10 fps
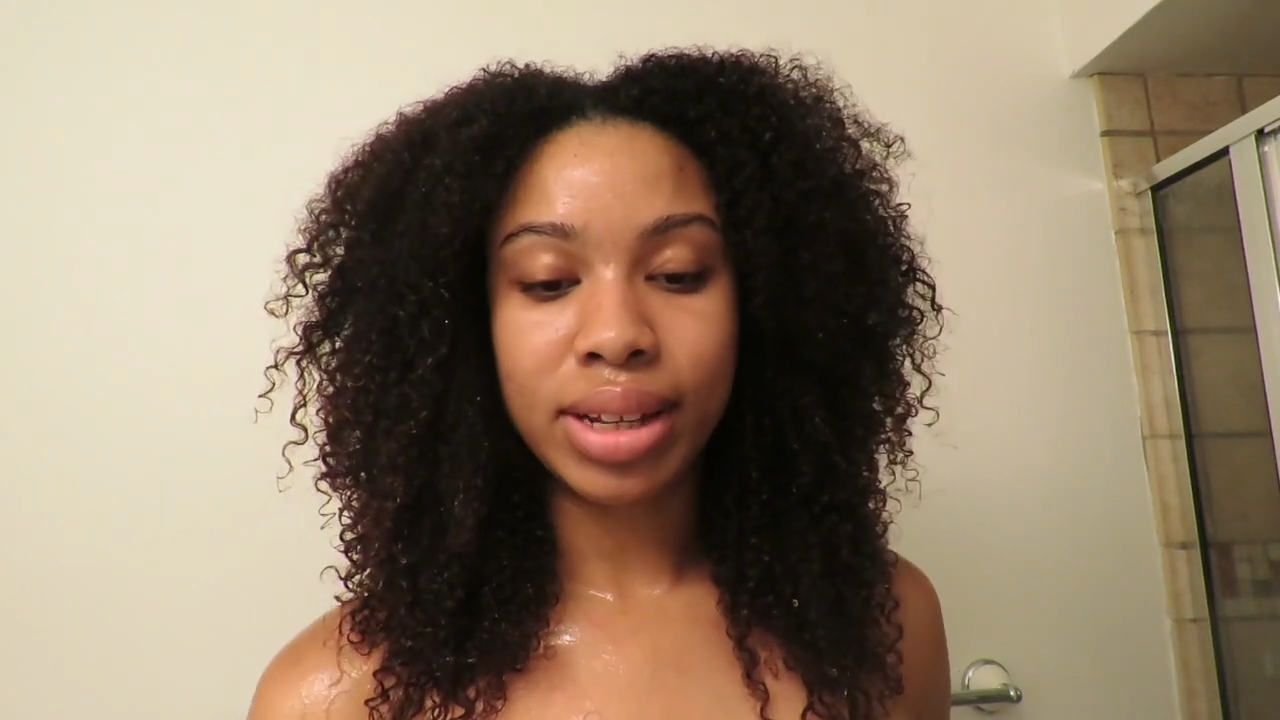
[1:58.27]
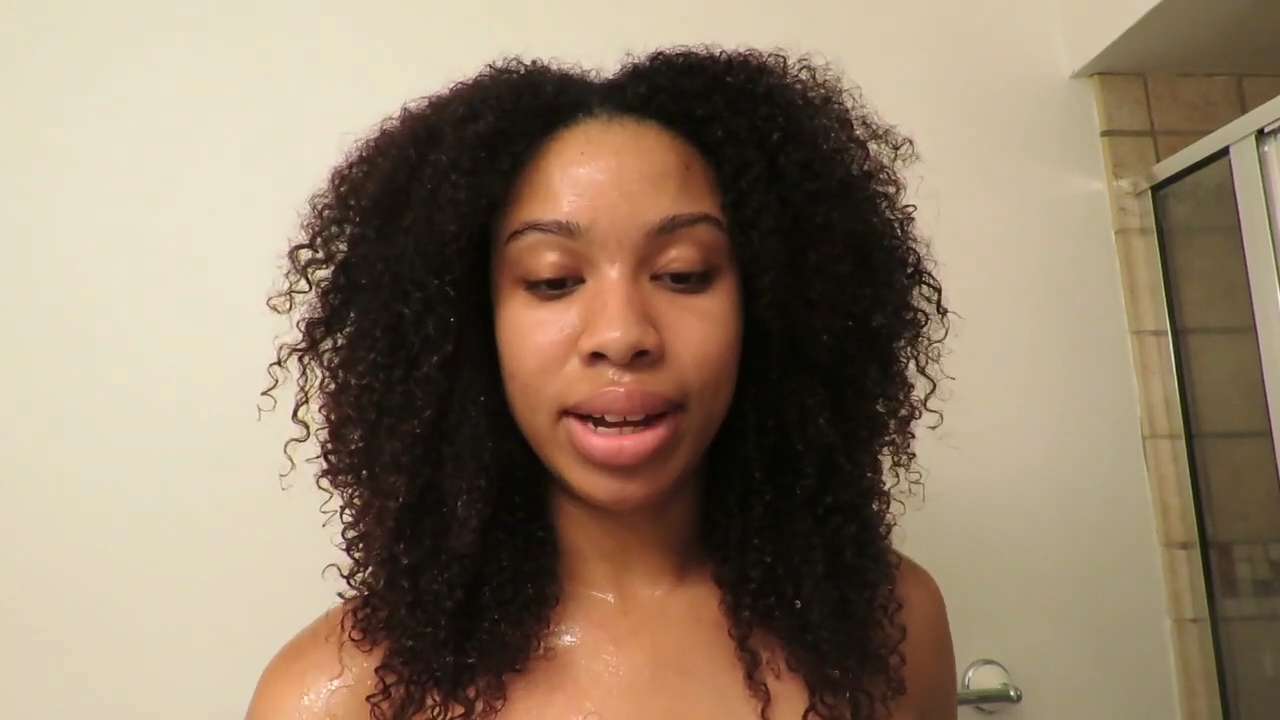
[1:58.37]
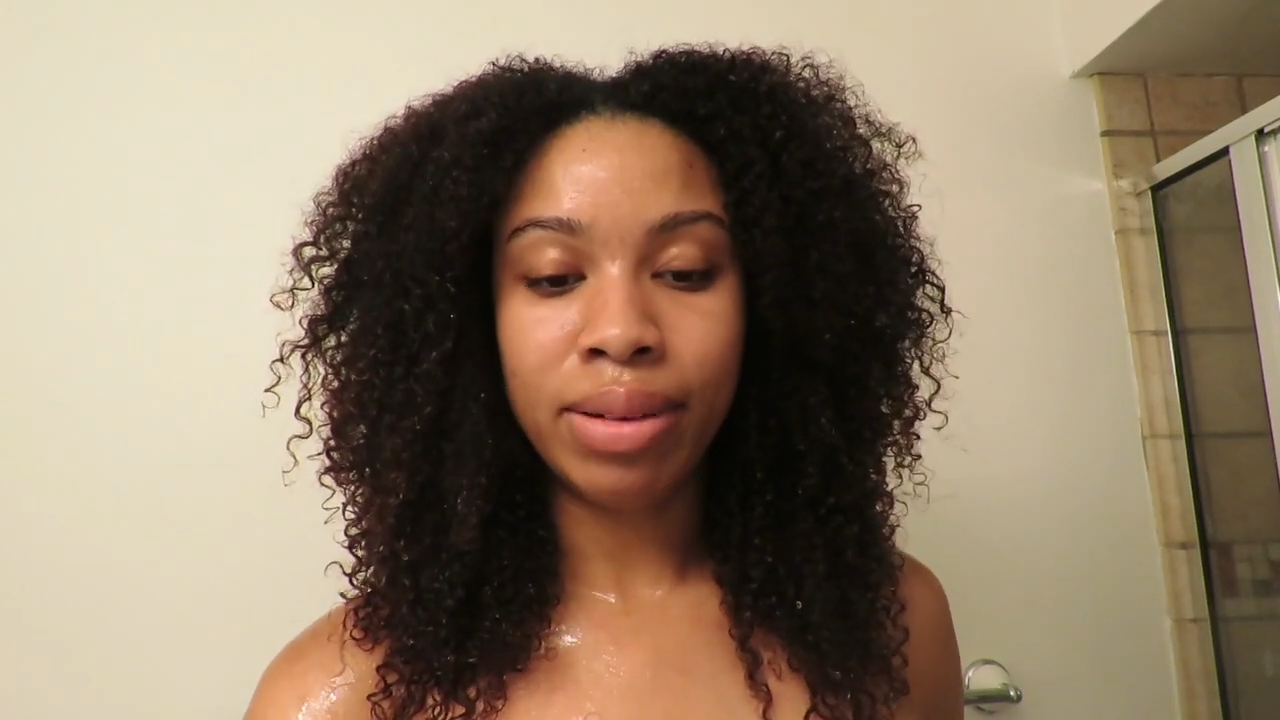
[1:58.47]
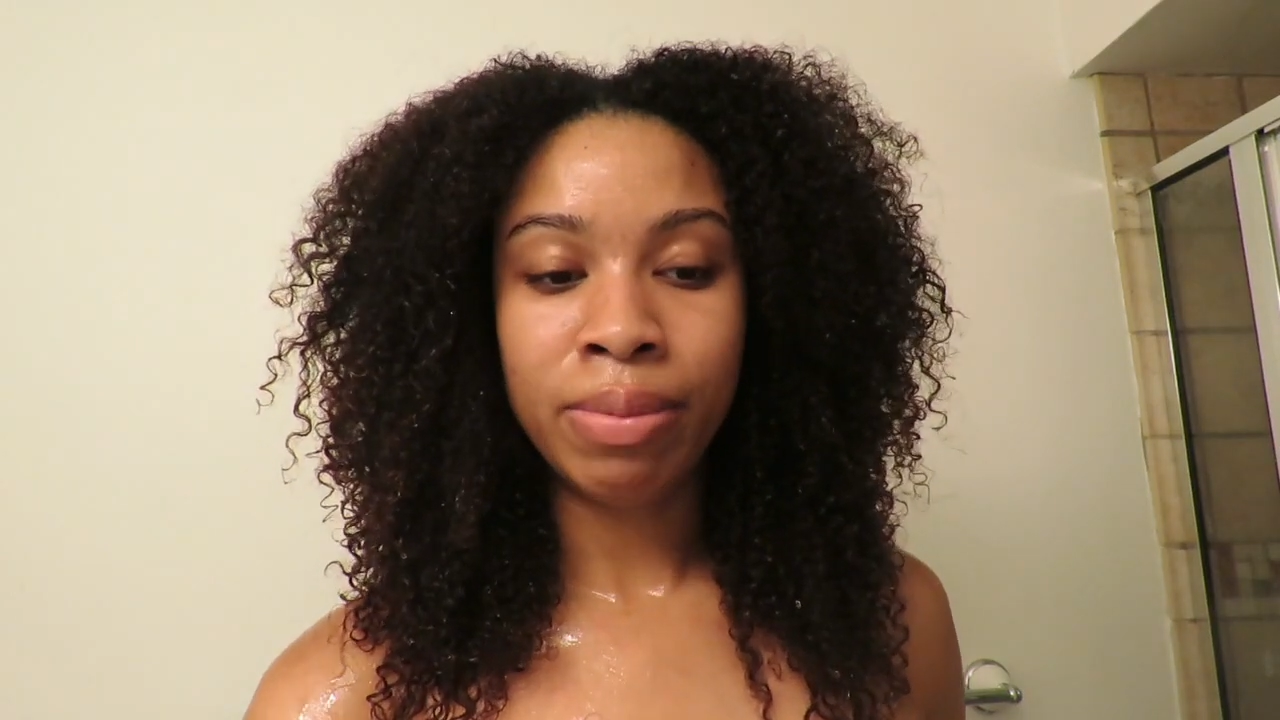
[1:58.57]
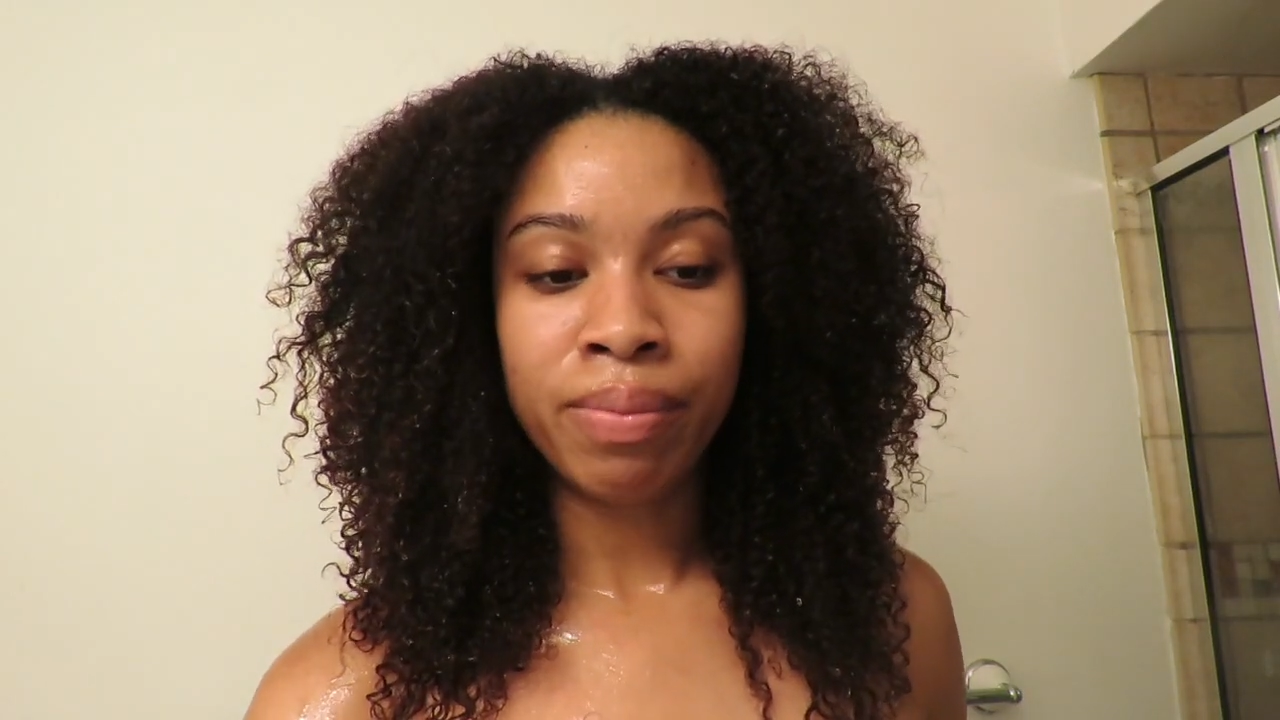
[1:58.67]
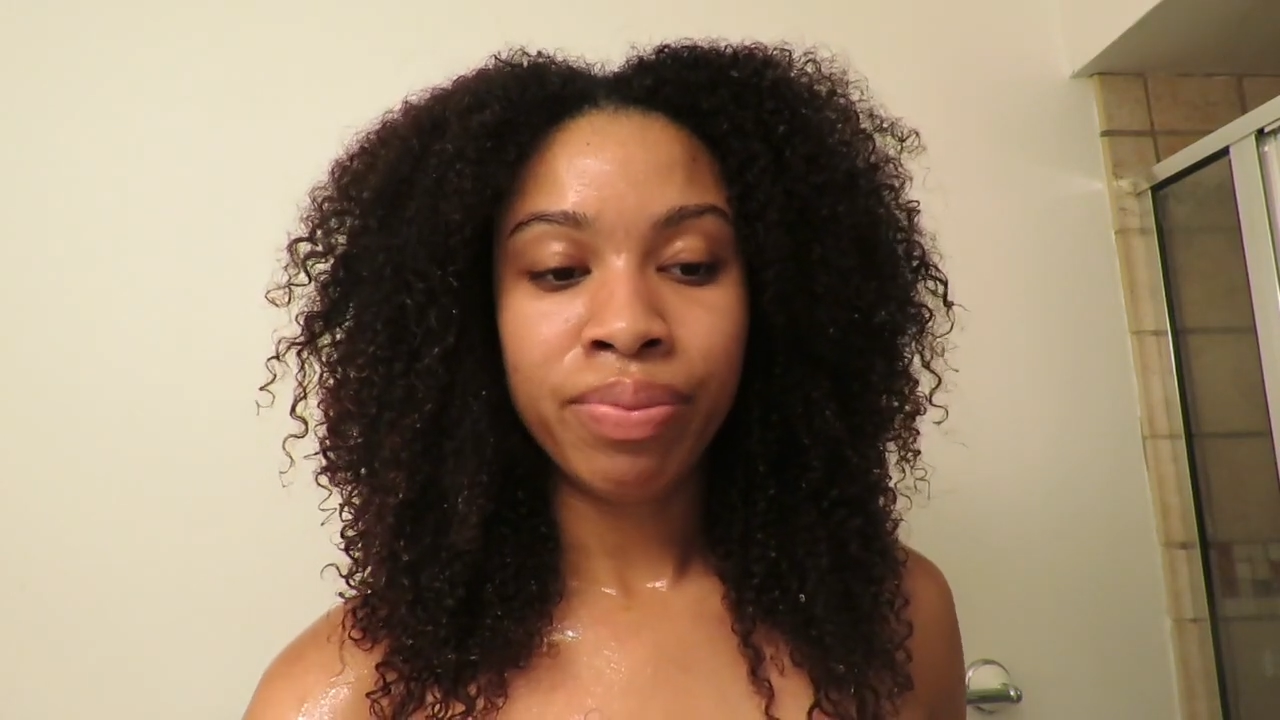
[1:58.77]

that